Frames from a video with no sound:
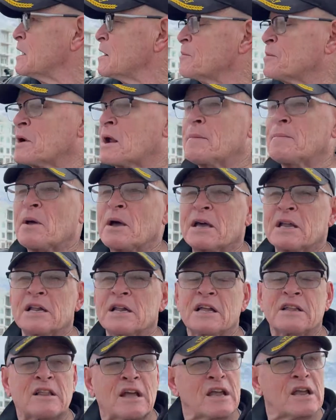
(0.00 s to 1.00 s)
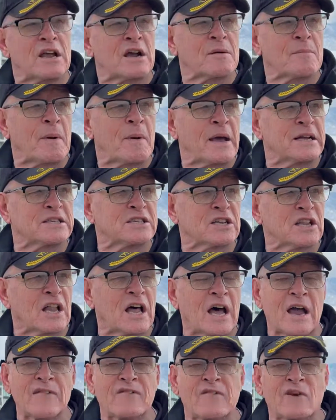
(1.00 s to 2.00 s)
But I'm not going to let that young man's
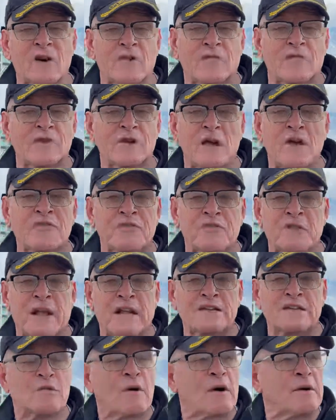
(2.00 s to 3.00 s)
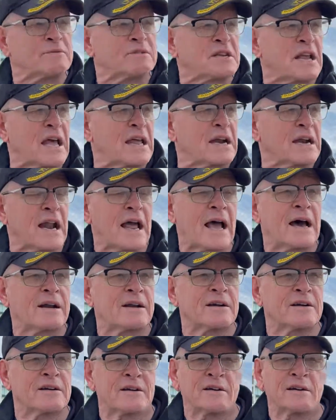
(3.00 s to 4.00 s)
life go for nothing. That's why I'm standing out
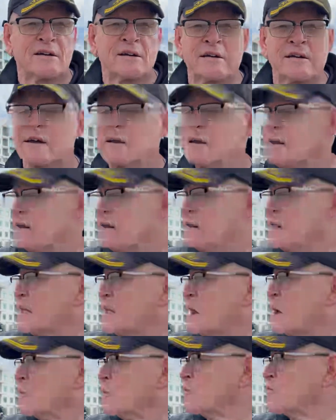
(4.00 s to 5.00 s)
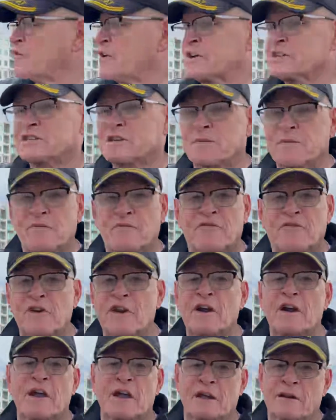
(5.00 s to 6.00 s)
here. And we've had some
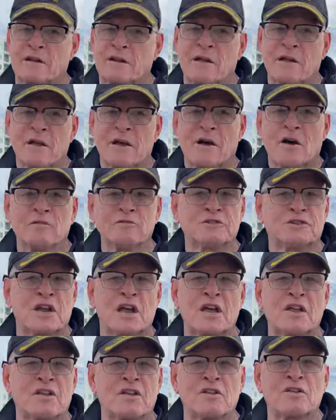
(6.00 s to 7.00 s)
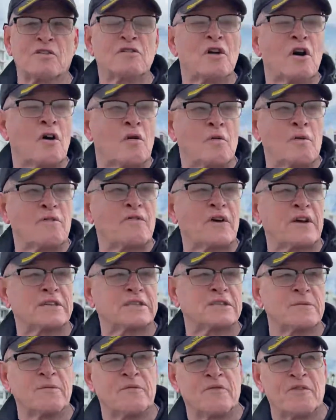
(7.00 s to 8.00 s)
very, Jose, you know, we've had
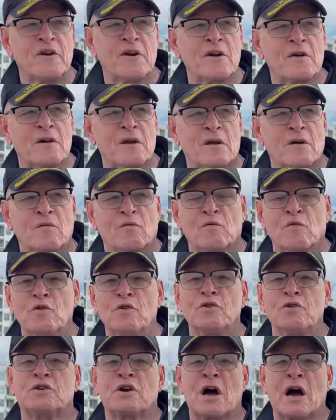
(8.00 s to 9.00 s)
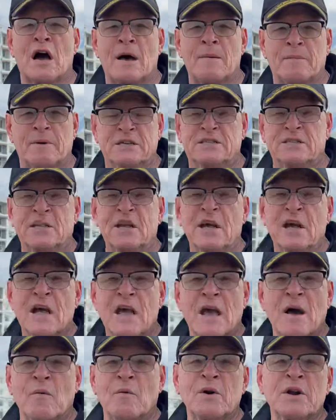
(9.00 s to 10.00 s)
some very rude comments.
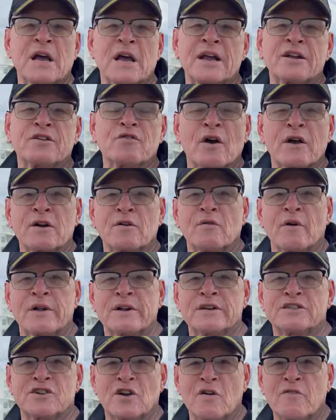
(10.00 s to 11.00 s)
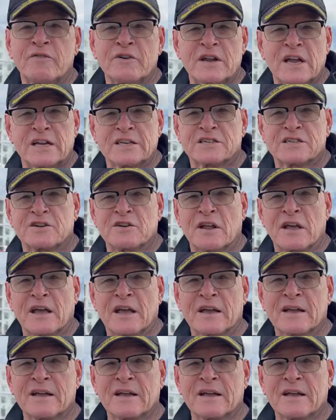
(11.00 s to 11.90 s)
And one guy tried to run us over yesterday.